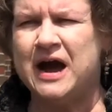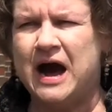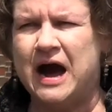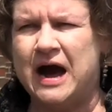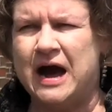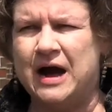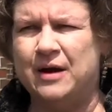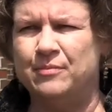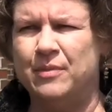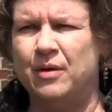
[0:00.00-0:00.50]

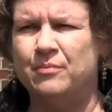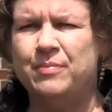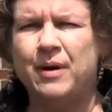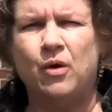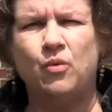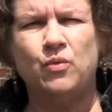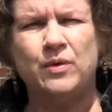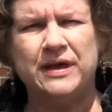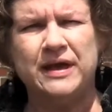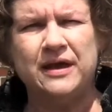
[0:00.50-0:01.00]
Um,
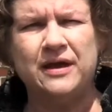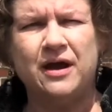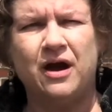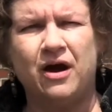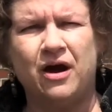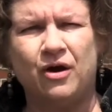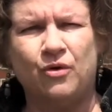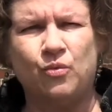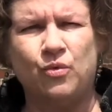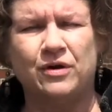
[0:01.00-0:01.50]
but we
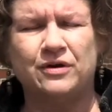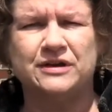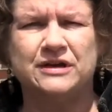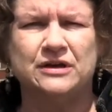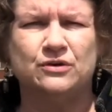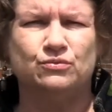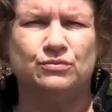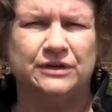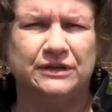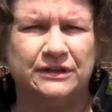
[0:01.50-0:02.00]
are
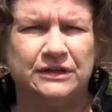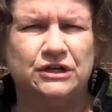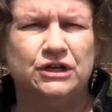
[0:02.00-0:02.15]
working really